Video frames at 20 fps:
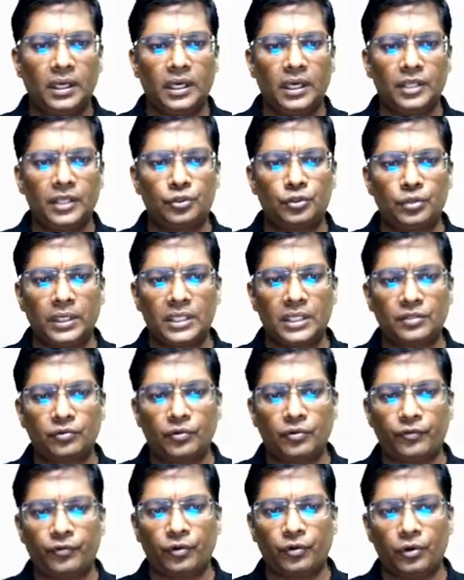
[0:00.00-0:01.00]

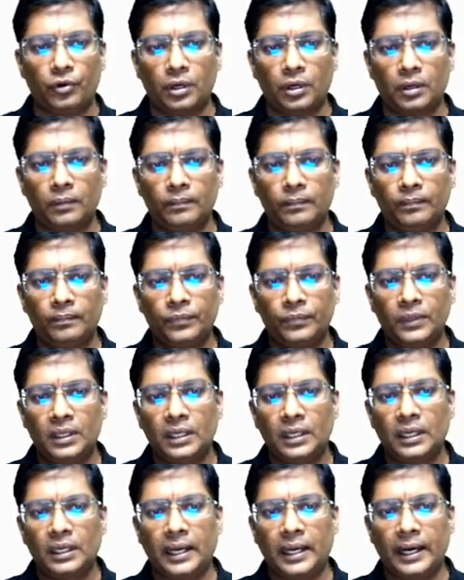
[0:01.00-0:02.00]
H2SO4
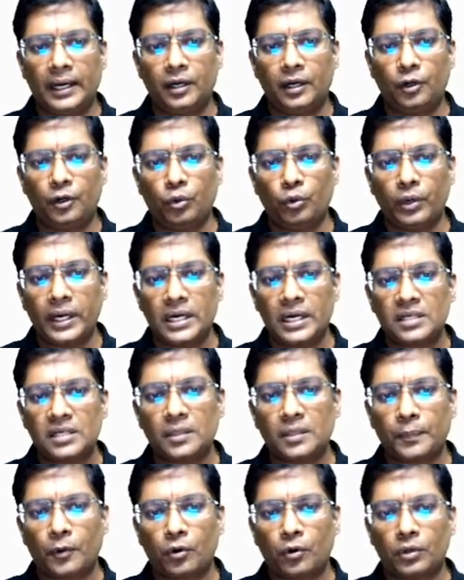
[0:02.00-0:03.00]
can donate
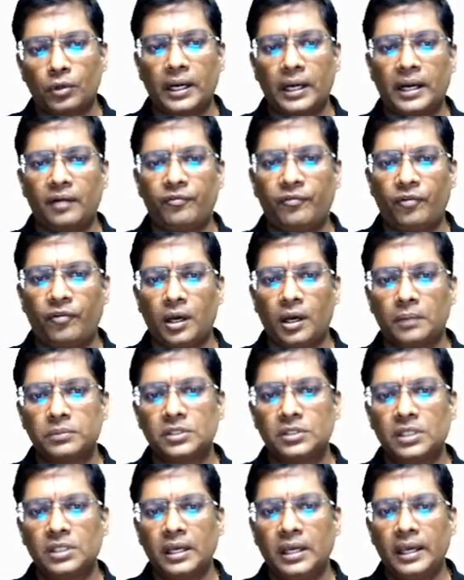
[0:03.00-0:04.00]
the proton and
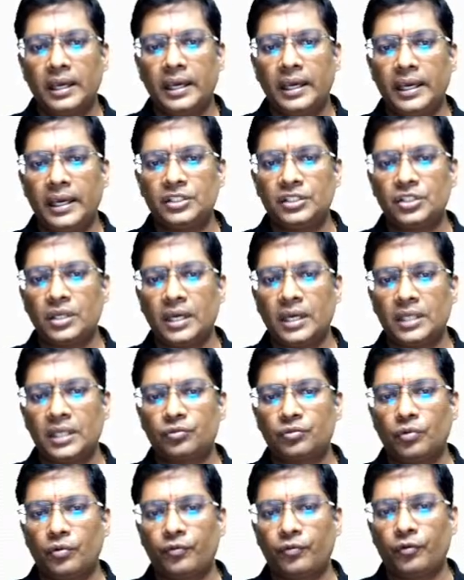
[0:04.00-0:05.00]
forms
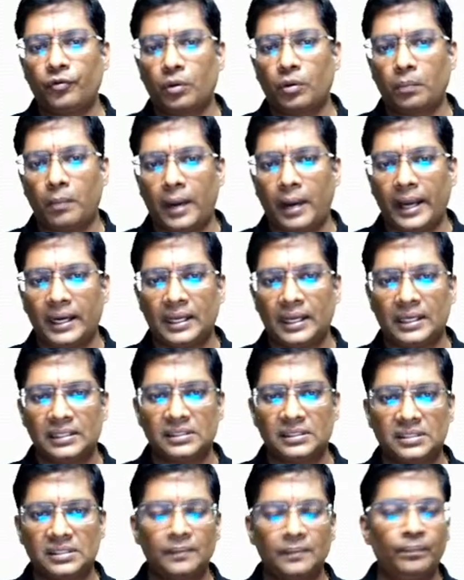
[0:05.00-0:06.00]
HSO4
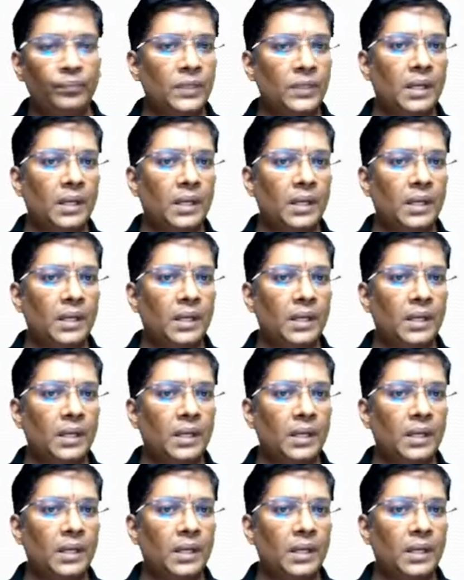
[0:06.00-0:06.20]
minus,